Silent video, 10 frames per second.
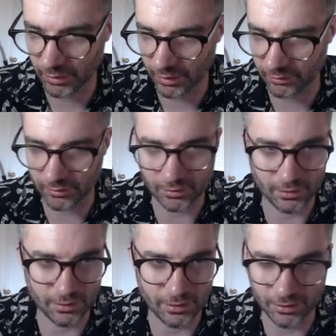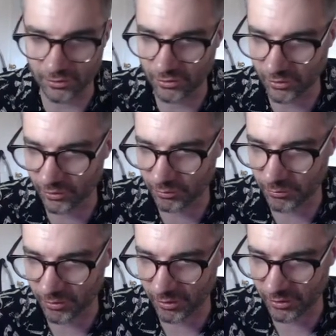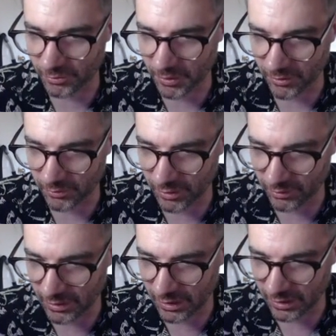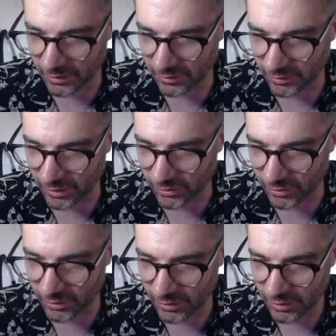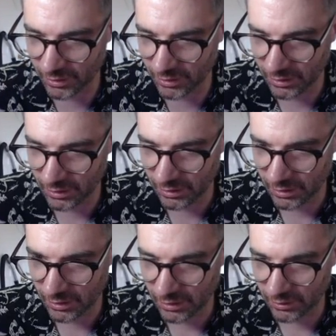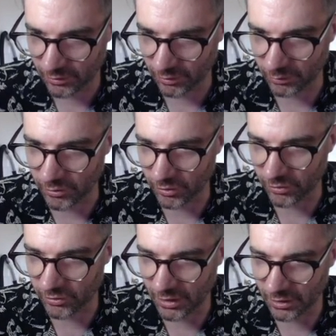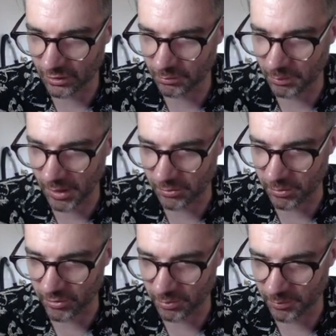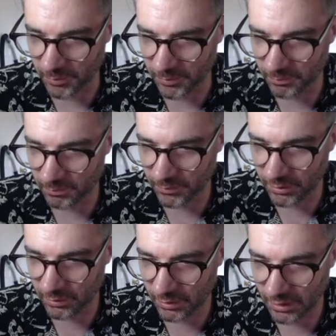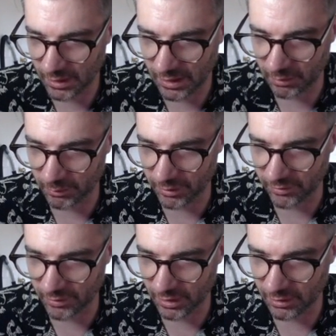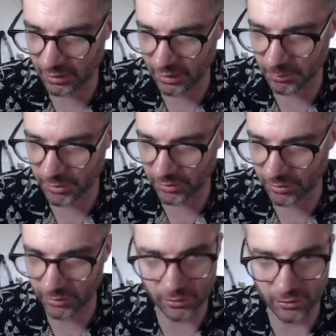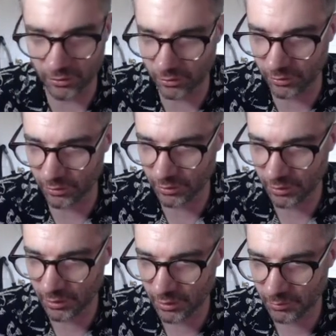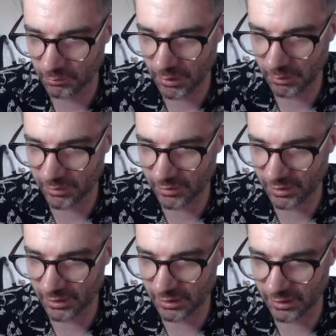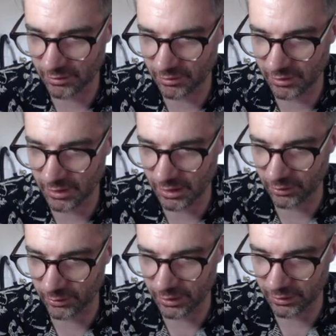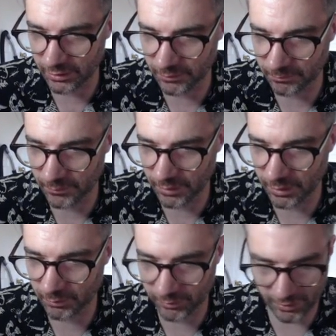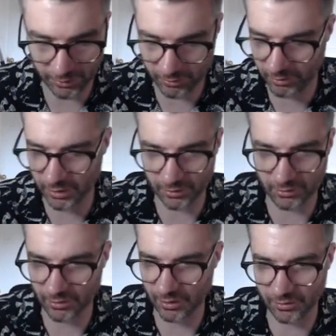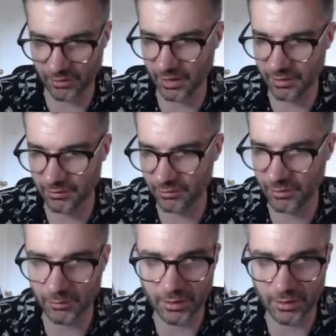let's just do it from scratch because we don't need any of that texture. So we've got a standard base principle, and we're going to set the emission to maybe a slightly yellowy light, and we'll set the strength to 10, see what we